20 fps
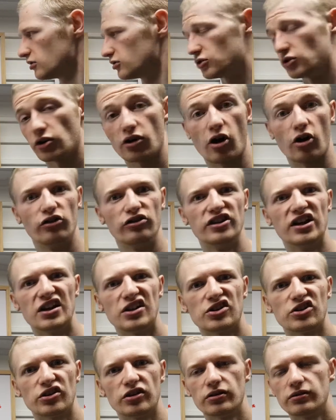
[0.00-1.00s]
to
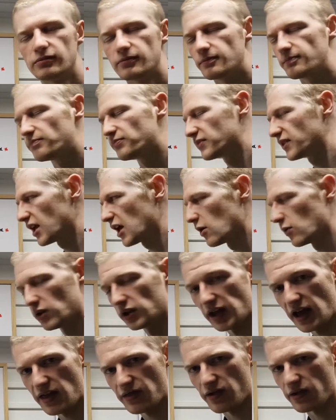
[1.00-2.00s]
condition
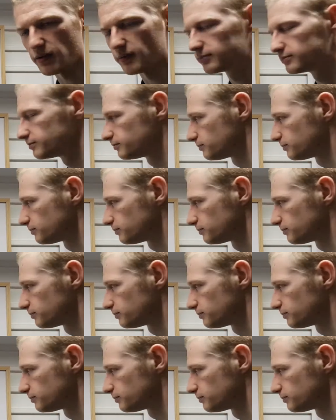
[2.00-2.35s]
our leather.